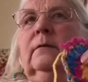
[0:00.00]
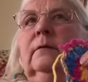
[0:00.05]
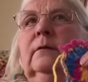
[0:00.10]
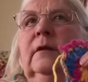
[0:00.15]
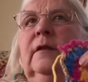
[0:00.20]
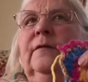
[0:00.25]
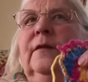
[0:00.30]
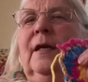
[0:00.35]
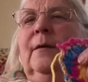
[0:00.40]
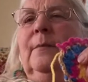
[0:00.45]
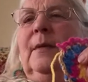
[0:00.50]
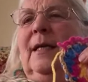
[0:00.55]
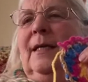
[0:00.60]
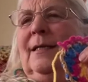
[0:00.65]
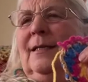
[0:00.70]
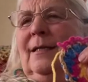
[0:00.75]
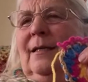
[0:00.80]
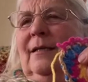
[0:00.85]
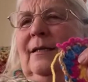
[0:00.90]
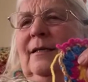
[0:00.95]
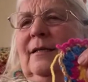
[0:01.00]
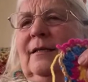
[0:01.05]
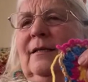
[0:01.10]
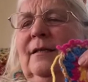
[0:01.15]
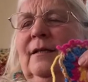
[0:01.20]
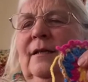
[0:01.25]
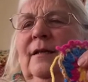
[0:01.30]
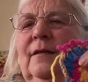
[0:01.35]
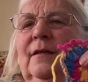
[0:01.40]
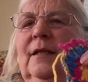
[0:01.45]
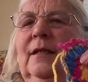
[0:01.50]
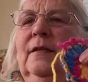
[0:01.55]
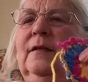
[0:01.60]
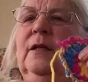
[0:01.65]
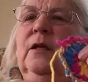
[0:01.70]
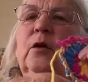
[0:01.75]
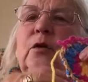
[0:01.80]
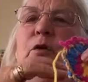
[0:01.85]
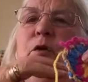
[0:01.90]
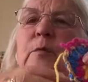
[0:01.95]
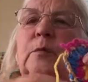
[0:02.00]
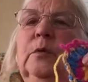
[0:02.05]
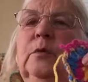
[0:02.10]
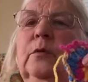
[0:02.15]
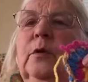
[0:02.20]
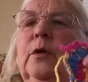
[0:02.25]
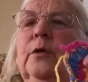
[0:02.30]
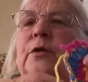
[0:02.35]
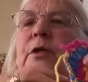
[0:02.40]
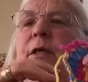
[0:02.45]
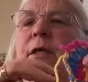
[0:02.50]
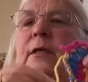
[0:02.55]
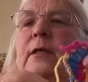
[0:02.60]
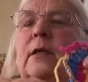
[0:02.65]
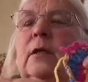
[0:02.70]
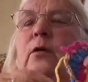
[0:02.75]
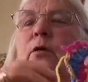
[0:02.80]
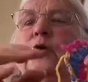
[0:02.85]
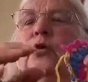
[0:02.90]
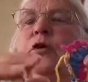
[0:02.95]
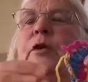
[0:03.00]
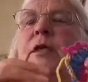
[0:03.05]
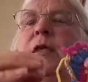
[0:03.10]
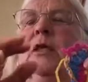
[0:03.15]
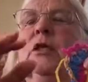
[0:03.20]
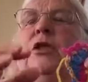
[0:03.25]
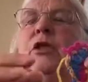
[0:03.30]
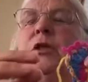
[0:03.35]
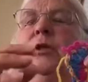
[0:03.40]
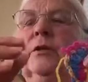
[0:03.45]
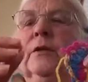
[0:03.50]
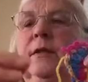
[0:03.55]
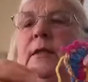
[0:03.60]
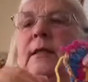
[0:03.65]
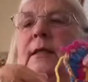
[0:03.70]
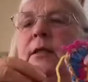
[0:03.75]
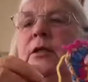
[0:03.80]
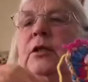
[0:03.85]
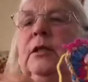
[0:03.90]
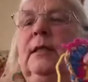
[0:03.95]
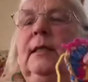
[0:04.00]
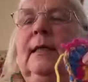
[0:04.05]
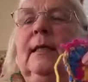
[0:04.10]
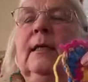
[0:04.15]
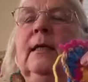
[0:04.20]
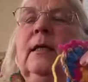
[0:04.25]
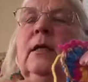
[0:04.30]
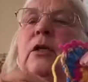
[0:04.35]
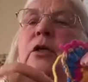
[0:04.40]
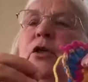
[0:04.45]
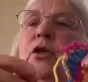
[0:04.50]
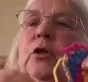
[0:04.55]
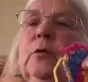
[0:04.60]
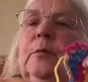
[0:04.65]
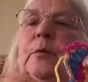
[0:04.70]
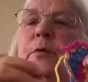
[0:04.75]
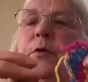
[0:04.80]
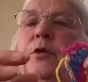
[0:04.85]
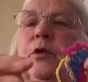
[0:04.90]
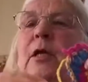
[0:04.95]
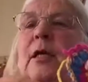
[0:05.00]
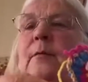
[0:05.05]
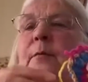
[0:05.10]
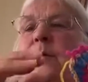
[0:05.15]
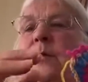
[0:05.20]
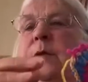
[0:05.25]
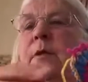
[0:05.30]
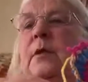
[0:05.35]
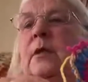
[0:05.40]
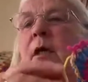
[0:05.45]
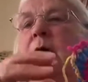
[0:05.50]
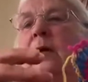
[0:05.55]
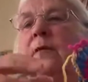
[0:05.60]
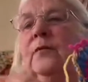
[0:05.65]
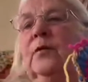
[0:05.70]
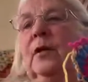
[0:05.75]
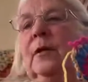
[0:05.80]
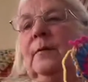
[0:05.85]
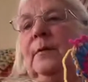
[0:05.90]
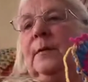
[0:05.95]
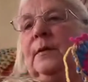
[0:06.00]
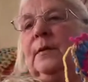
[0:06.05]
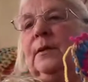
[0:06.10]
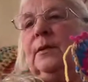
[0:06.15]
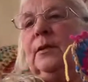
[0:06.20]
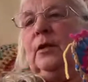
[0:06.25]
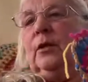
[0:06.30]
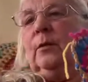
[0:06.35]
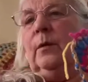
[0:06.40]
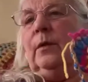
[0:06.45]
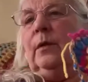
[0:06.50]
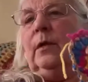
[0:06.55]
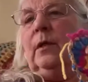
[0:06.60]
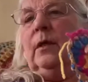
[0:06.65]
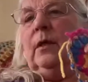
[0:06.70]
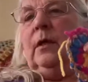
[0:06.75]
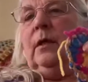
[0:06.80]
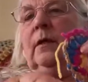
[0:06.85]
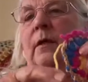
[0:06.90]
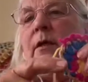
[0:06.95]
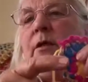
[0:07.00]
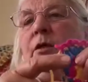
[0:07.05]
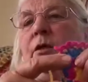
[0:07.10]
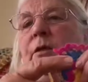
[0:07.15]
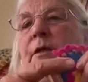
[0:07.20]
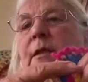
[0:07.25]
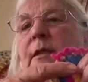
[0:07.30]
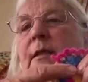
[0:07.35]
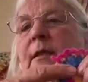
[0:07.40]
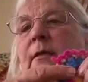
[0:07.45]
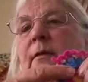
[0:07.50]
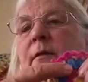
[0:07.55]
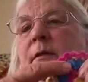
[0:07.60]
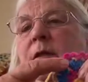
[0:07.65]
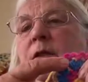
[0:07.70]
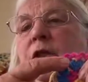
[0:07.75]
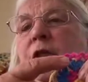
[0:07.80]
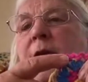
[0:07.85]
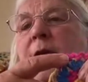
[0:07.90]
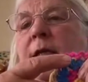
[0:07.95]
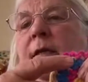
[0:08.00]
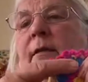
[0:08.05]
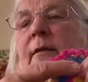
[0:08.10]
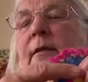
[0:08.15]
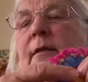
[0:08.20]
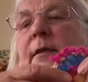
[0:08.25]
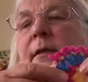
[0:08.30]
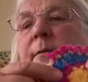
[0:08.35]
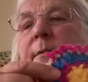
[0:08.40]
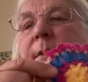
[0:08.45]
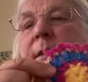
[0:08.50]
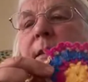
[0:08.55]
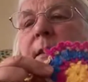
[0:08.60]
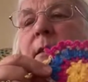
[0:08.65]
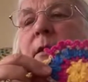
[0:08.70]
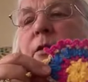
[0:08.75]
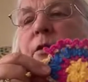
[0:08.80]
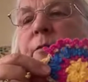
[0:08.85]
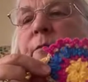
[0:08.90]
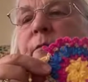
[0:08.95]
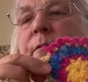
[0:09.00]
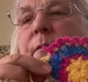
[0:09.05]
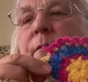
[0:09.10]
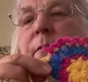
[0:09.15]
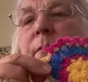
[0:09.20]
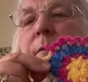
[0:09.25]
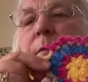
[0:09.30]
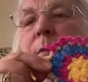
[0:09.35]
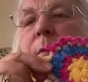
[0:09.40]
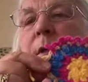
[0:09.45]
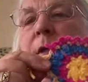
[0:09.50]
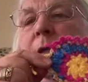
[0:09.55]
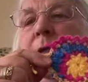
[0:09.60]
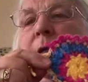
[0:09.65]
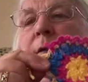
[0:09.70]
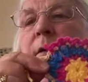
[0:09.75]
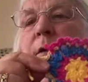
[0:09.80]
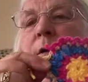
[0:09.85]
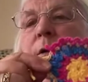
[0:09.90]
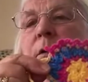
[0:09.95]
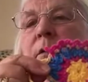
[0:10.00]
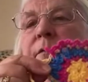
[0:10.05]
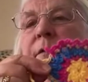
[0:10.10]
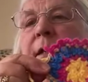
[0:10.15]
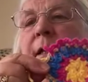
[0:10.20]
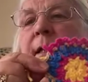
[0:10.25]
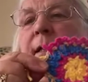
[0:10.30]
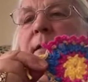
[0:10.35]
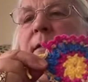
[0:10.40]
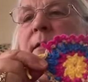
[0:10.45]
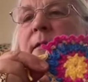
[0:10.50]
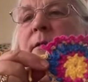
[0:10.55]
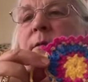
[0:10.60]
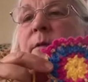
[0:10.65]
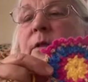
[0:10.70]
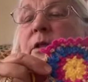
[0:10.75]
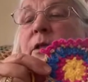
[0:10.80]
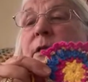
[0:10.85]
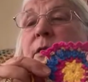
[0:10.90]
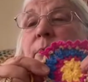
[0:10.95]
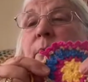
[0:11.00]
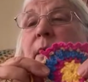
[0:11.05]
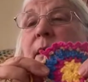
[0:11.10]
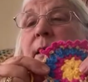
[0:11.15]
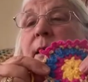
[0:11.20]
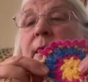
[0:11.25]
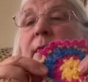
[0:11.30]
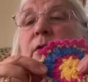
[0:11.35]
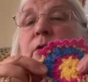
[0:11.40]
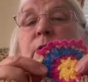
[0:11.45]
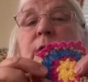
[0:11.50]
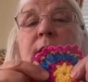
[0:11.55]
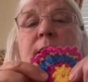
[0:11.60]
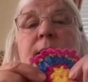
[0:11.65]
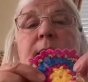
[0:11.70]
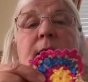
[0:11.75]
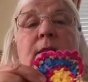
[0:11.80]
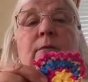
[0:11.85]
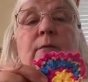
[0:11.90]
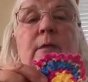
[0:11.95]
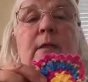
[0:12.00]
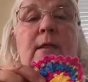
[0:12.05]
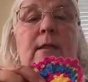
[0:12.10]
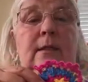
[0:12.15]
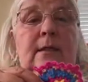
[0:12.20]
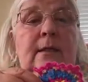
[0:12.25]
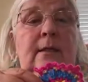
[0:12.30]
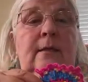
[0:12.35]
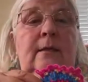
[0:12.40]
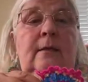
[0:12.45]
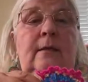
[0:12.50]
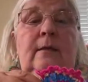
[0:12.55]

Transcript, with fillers: if that makes sense. They're not double crochets. They're not traditional stitches like doubles, trebles and half trebles and so on. They're just still chain and slip stitch in the whole of that. So which is quite interesting, really.